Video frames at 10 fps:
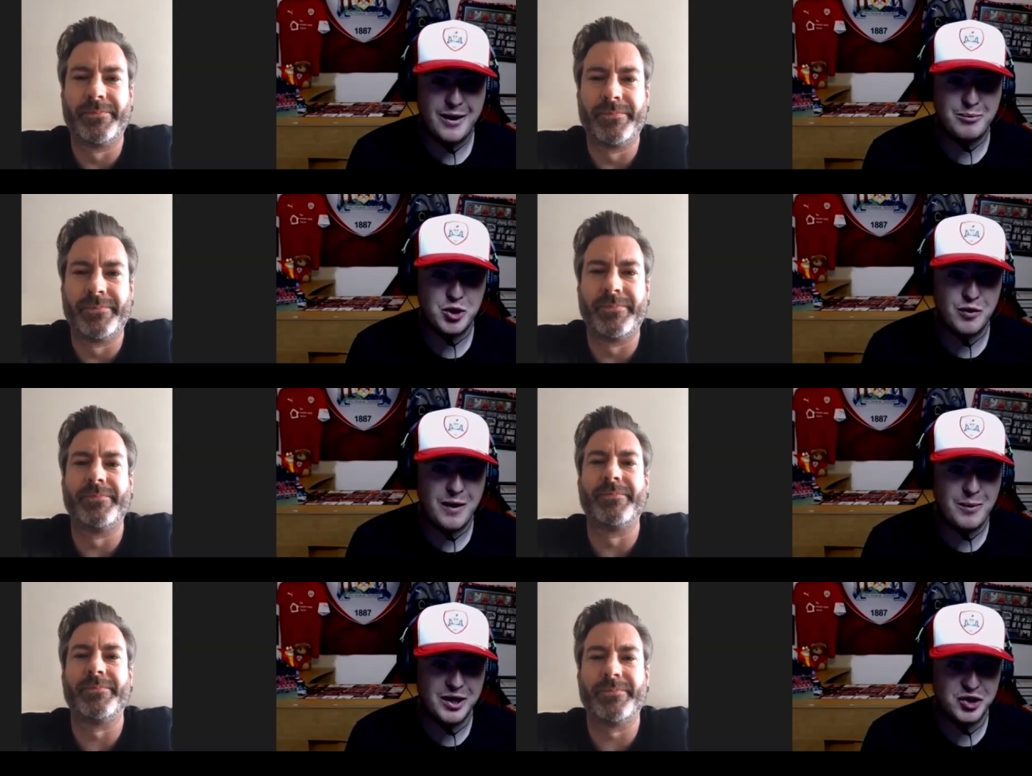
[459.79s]
Speaker 1: I'm sure
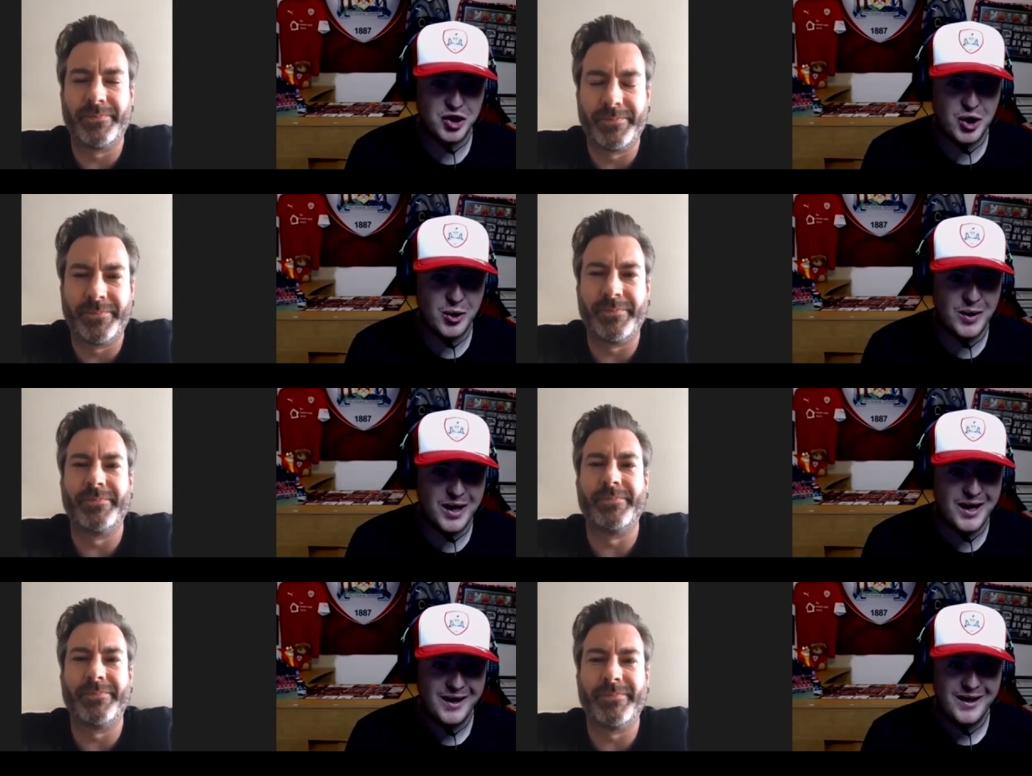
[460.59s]
I will. So
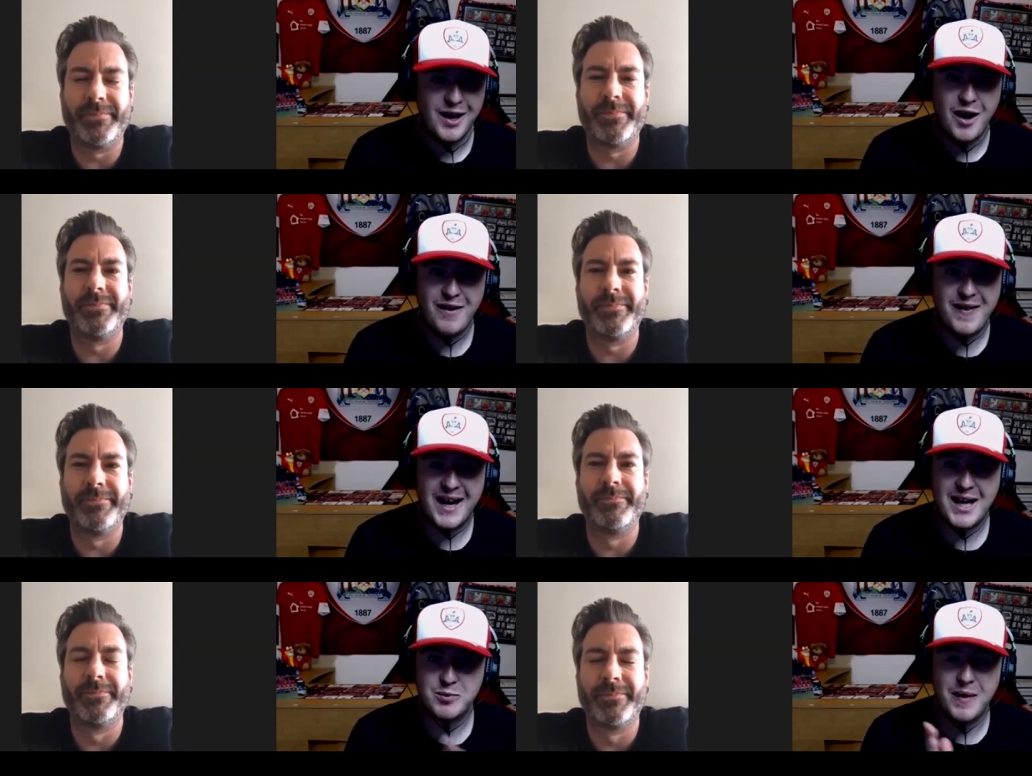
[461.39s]
uh, all right, then,
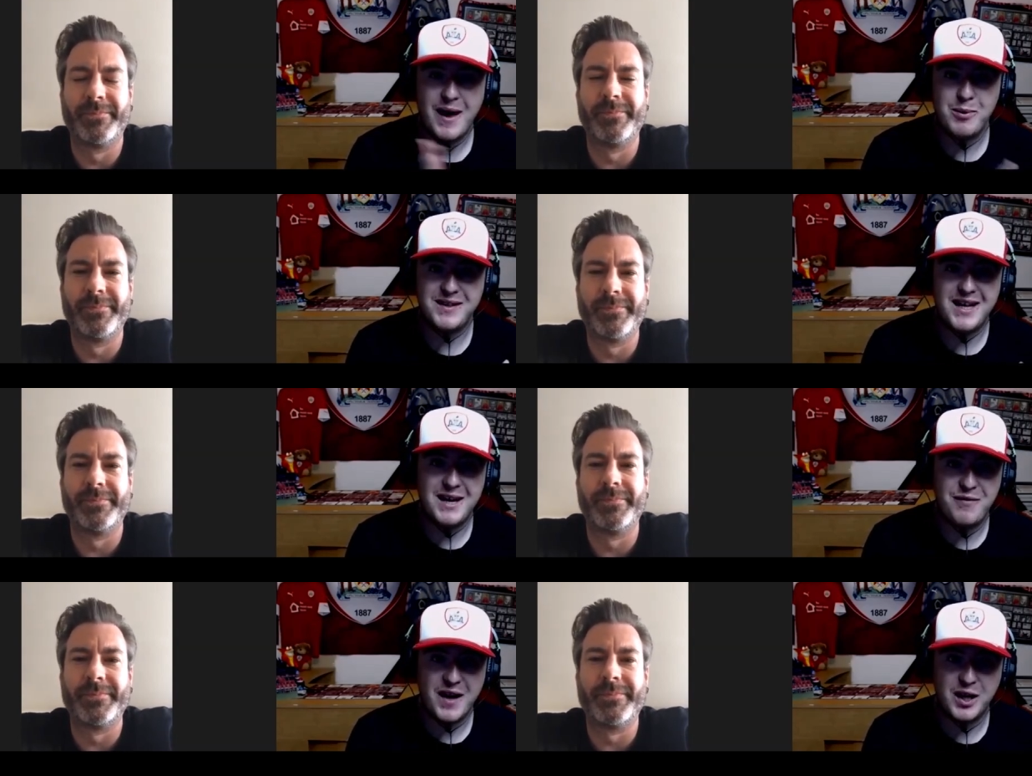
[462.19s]
guys. Well, that was
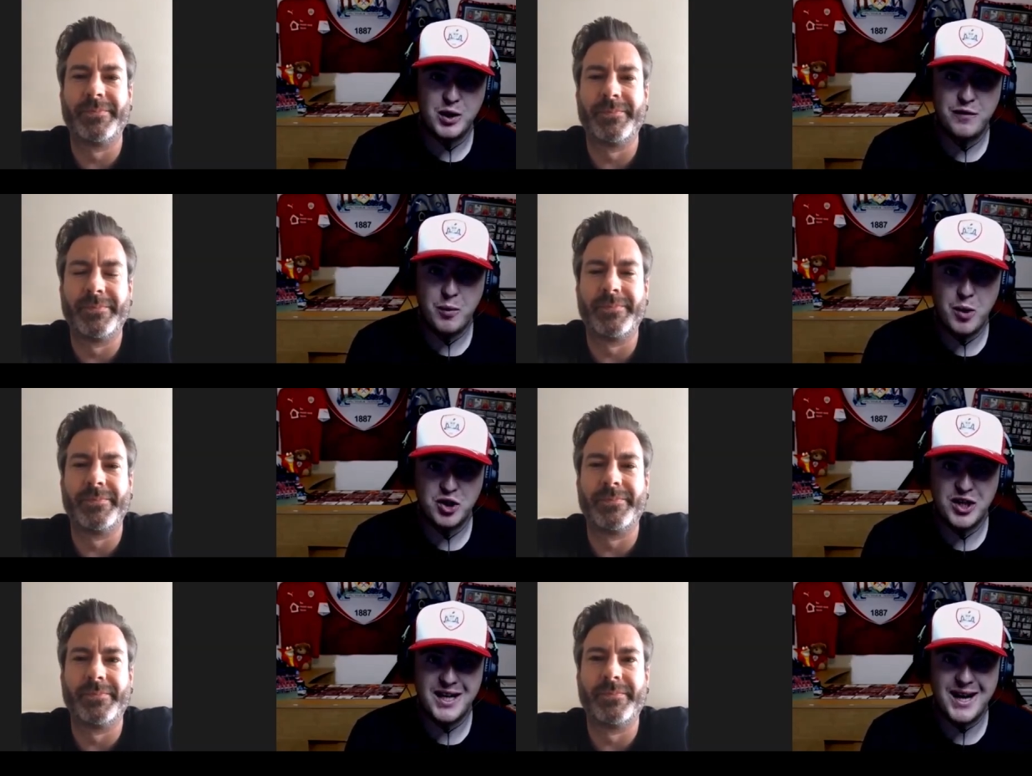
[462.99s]
Dave. Thank you for
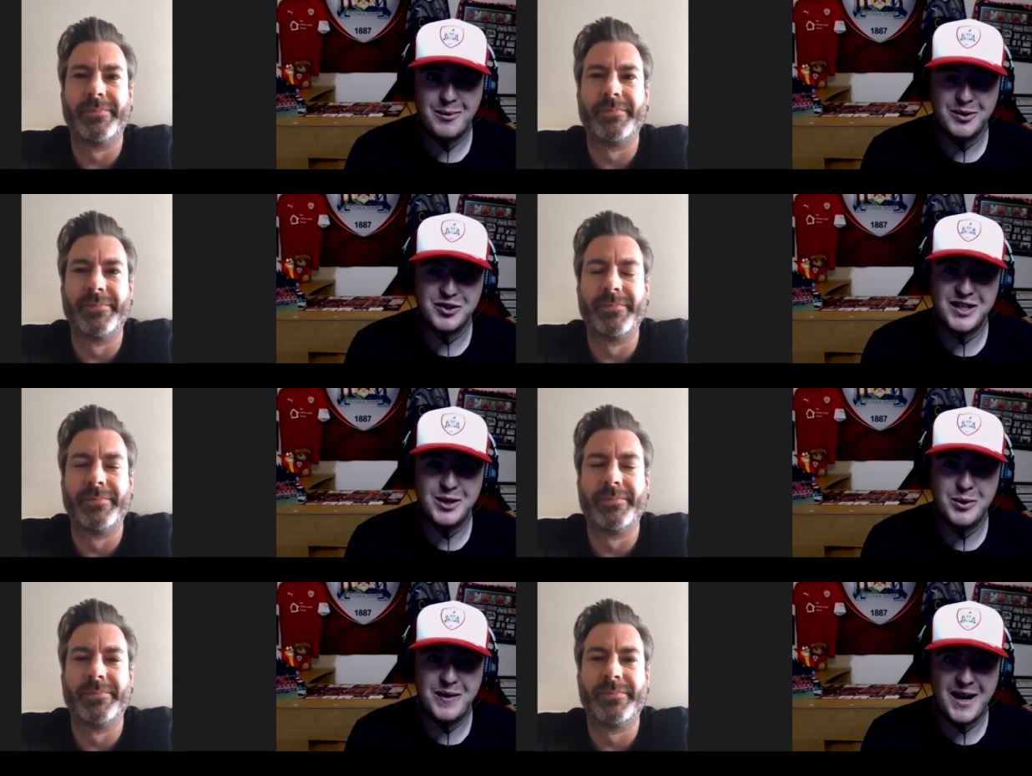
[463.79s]
watching, and we'll see
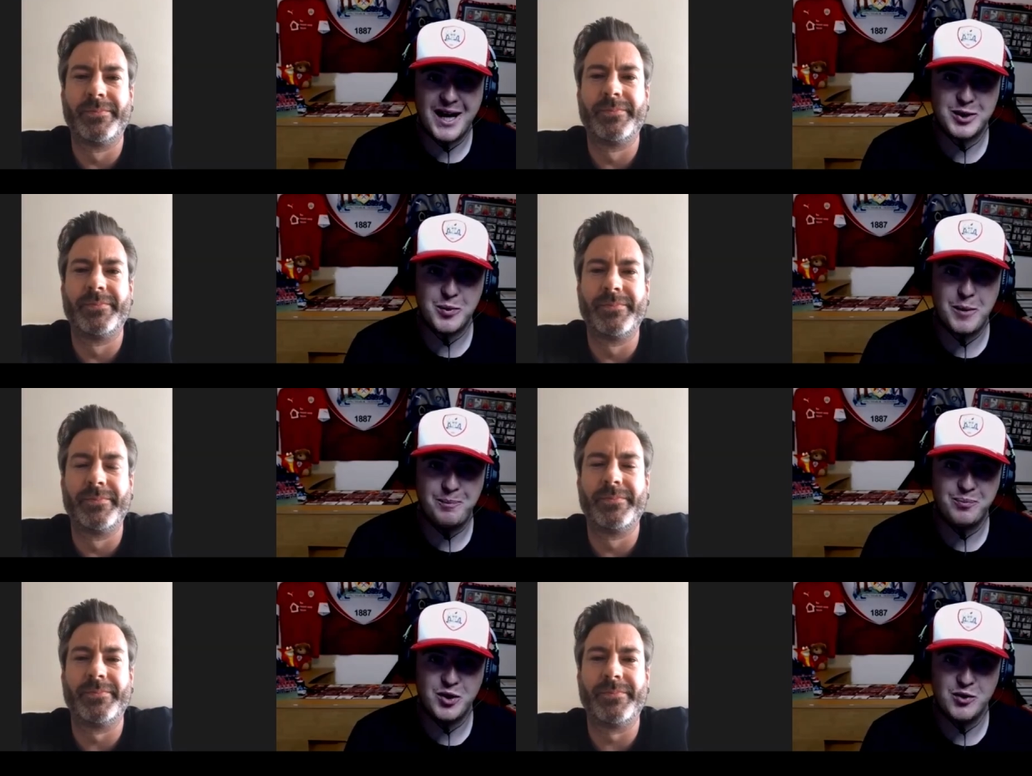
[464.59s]
you in the next
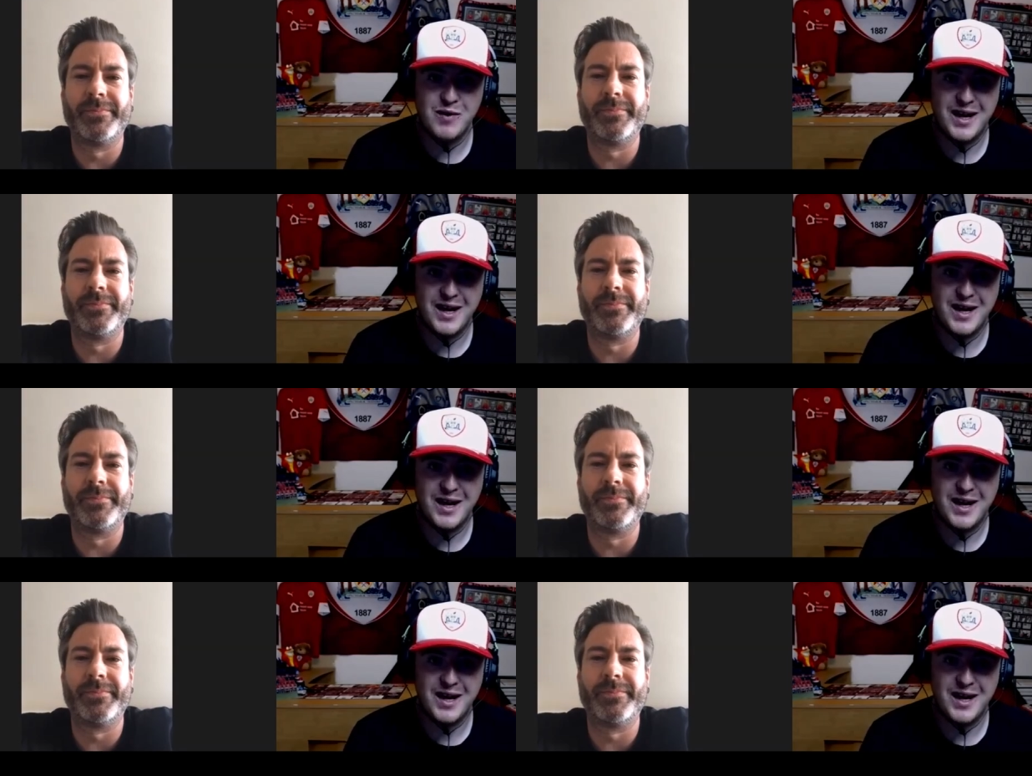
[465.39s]
one. You